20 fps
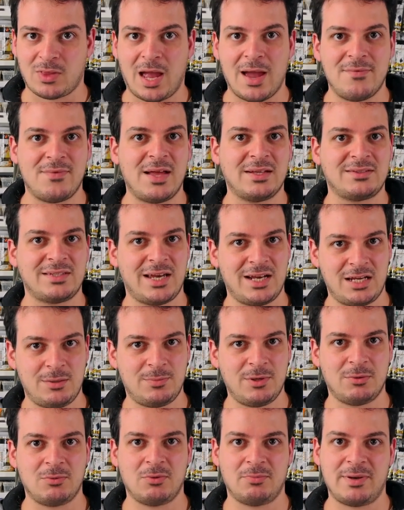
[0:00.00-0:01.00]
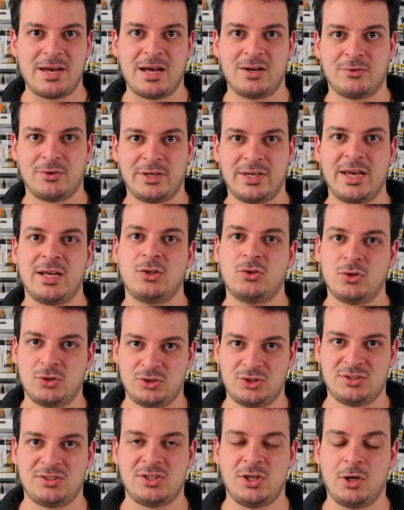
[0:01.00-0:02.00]
And that's any pigment powder again, not
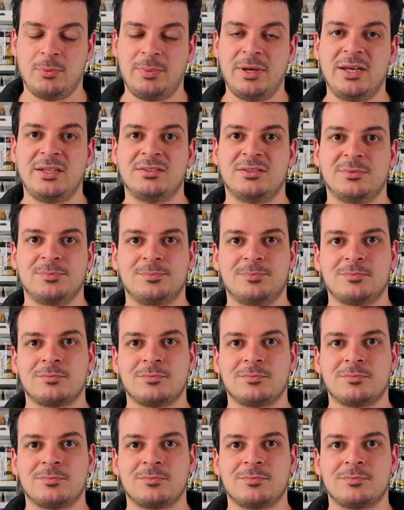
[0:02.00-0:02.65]
just TLPs.